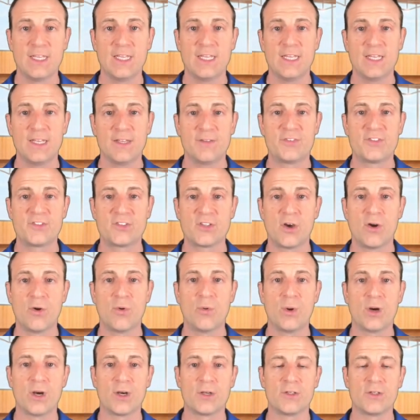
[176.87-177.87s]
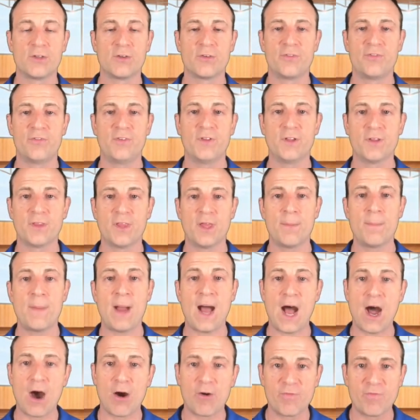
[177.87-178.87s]
If so, where do you feel them?
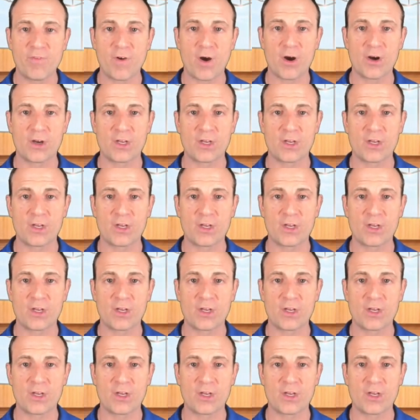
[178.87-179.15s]
How far